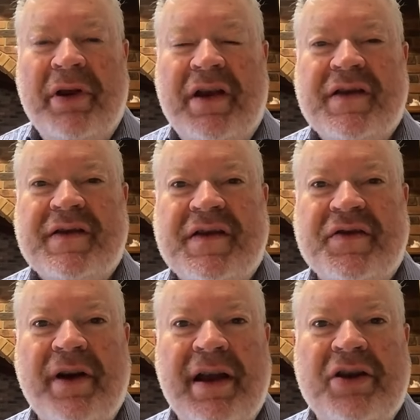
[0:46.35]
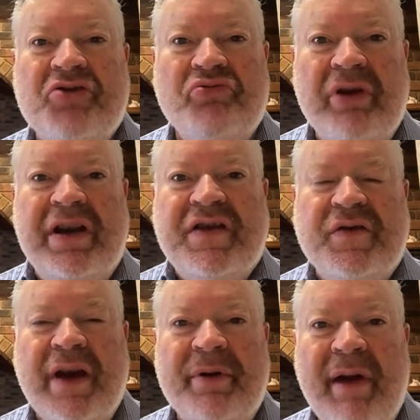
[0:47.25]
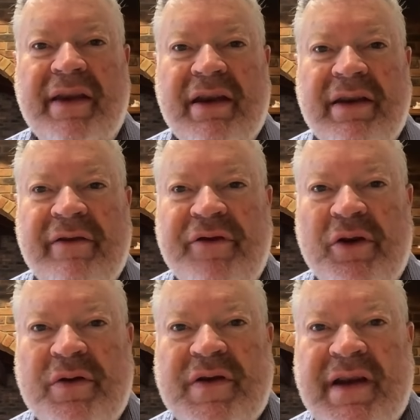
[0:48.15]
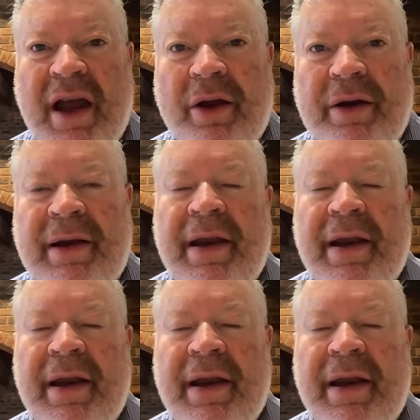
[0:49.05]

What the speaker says: because Australians really stood up and made their views known.